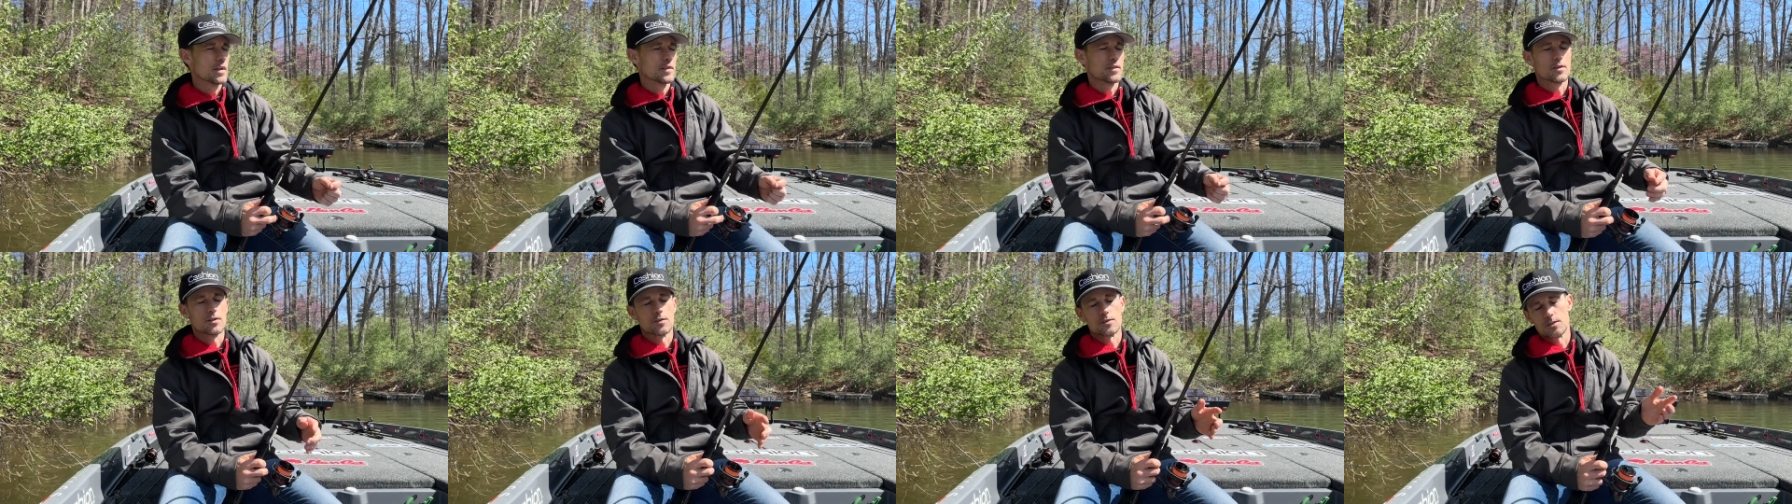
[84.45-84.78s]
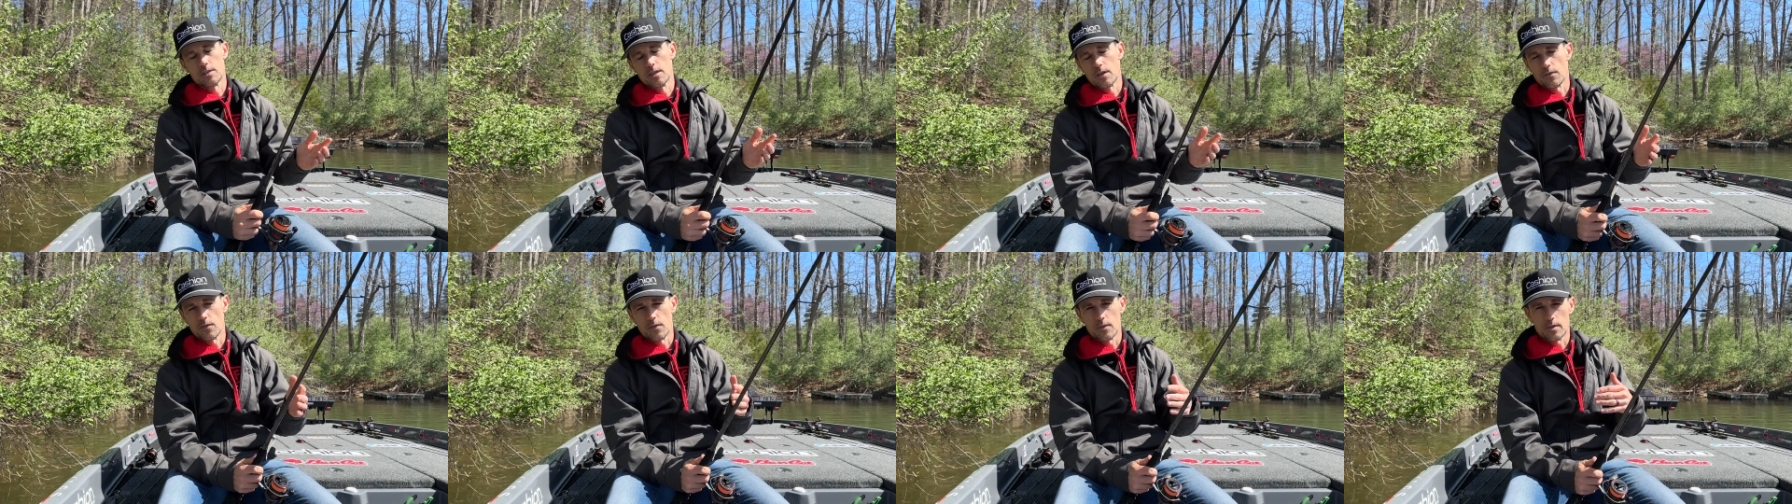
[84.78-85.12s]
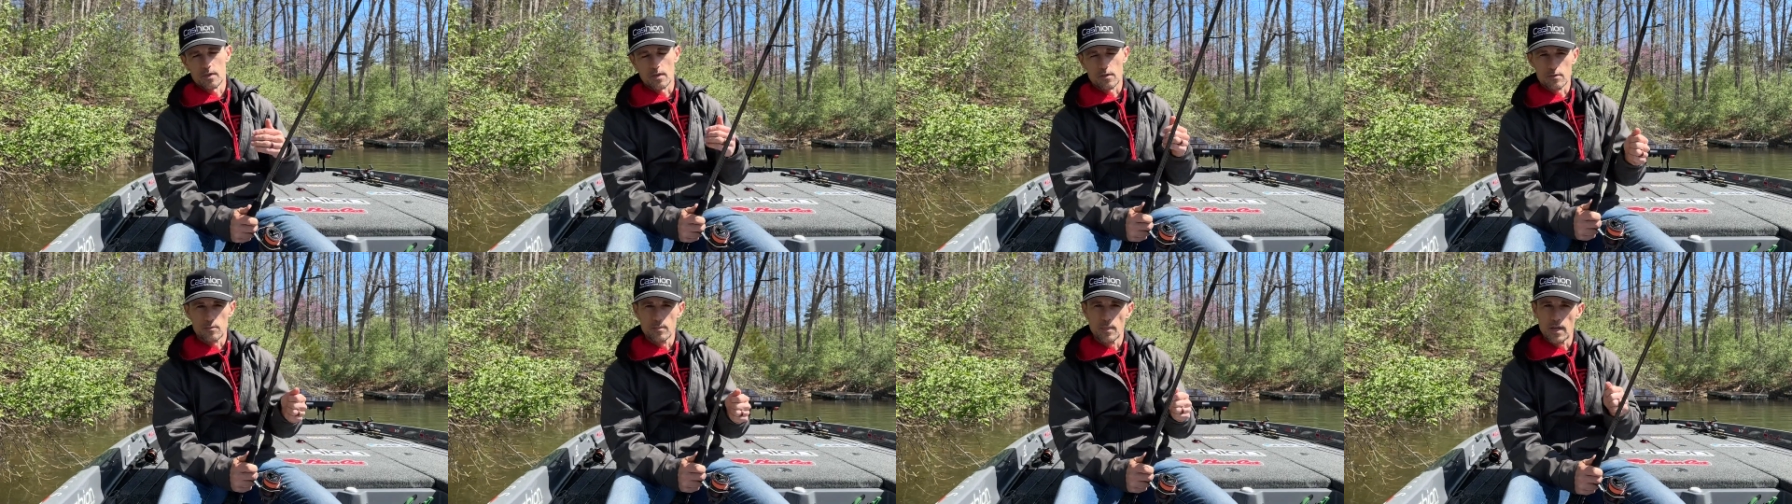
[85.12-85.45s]

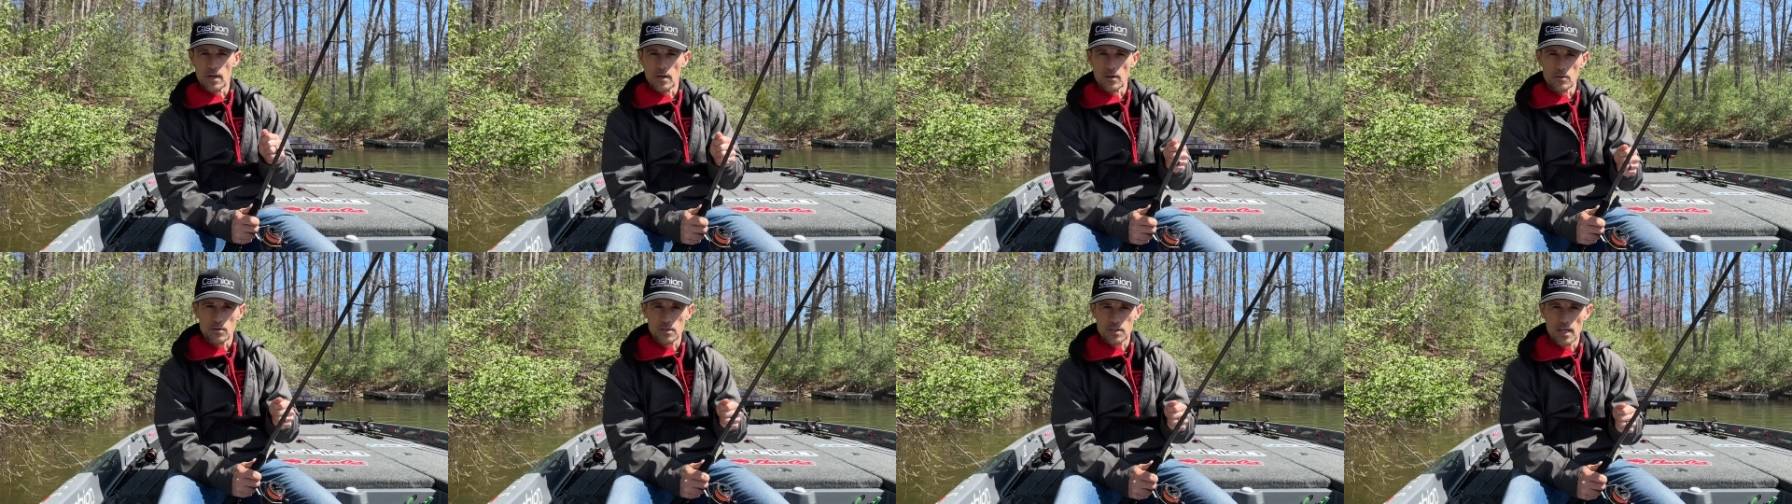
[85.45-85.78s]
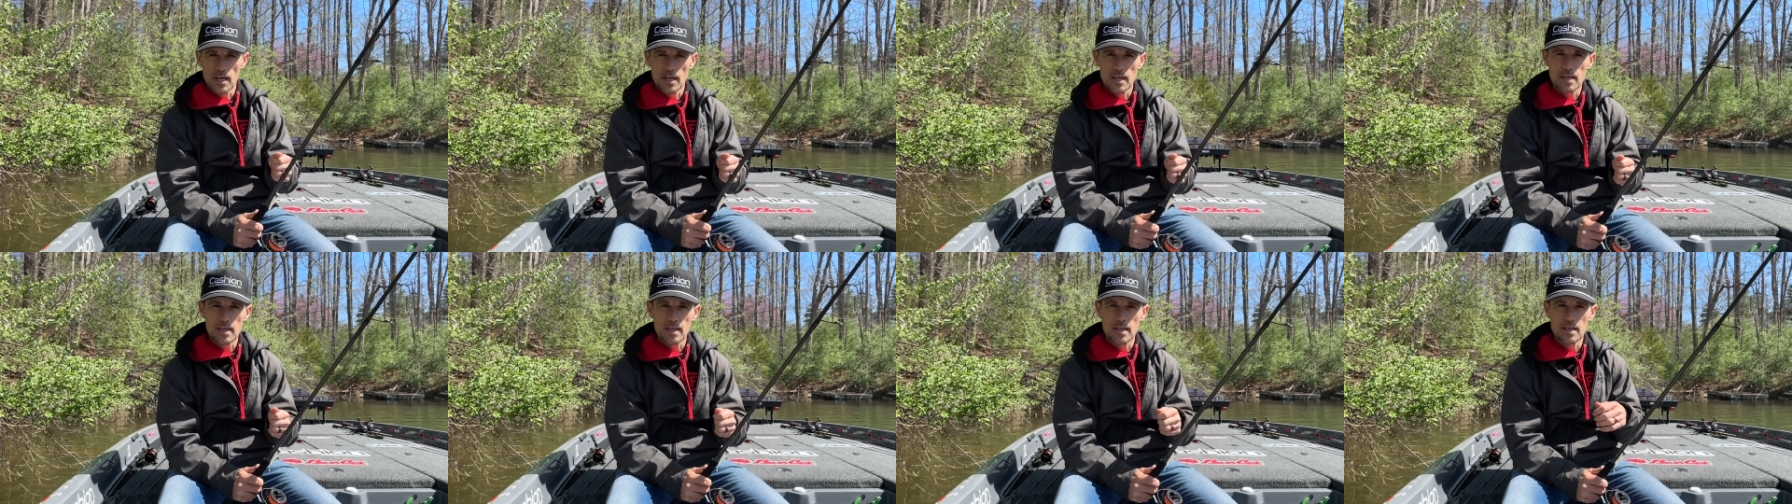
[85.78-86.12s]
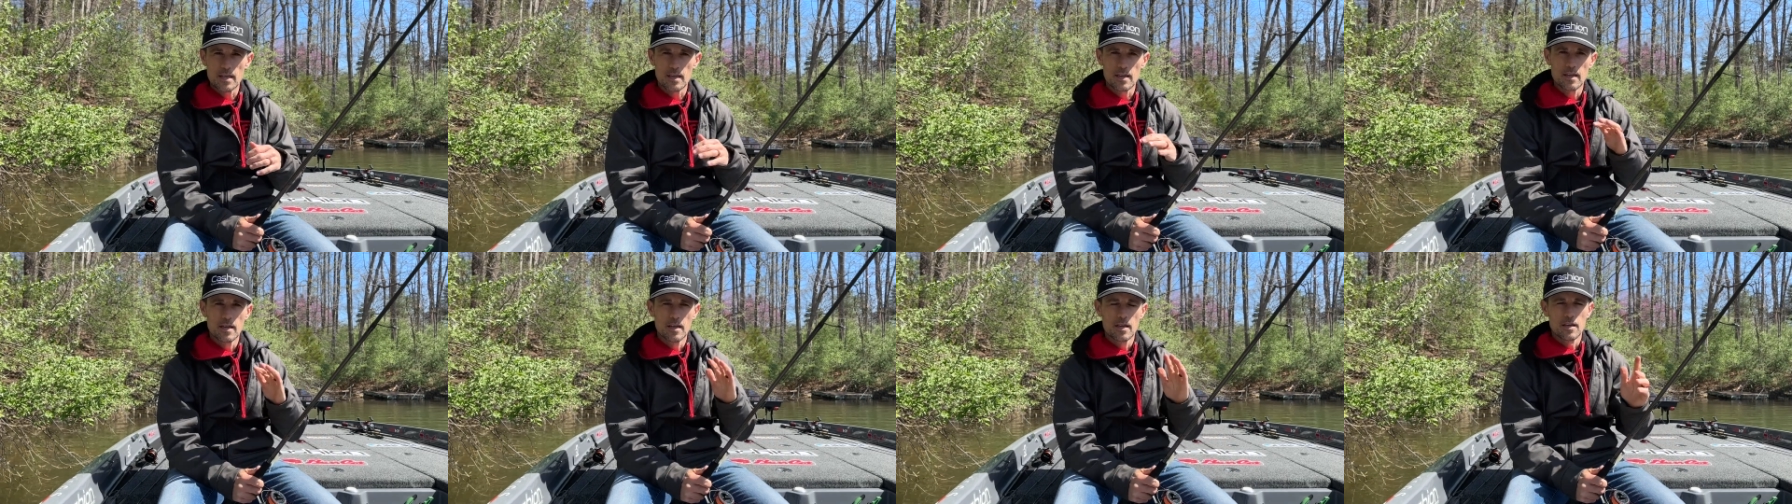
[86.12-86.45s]
there's minnow
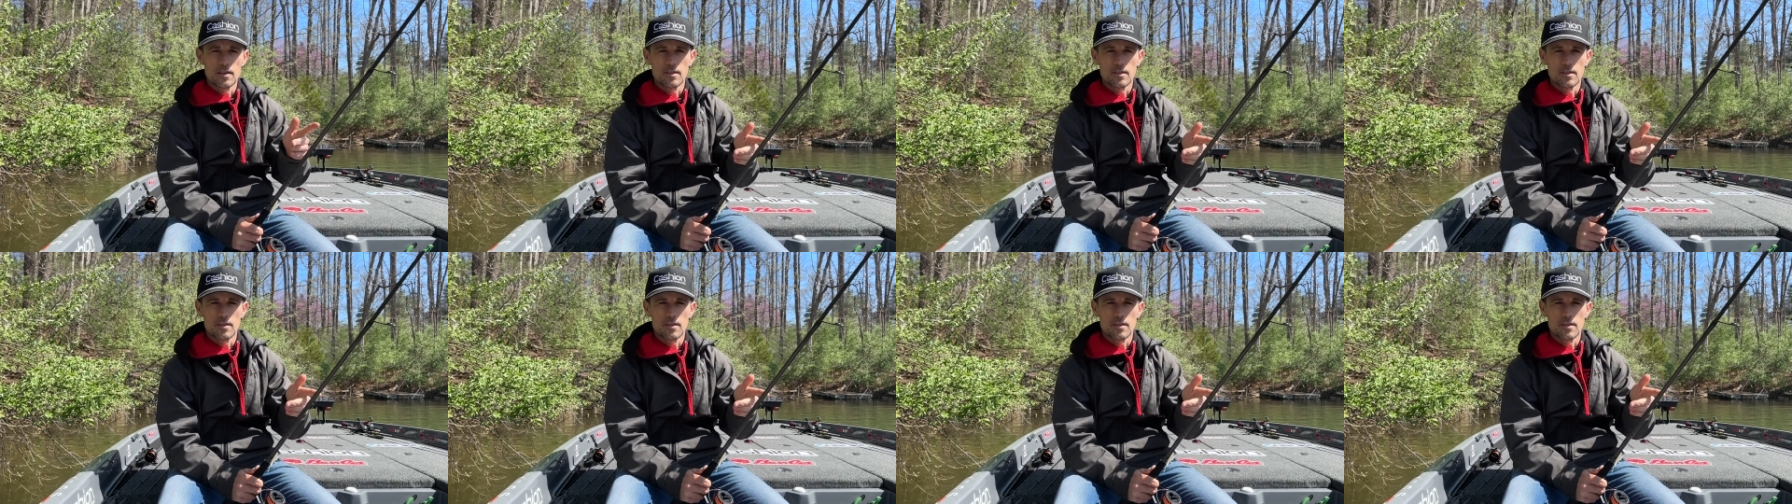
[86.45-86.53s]
shaking,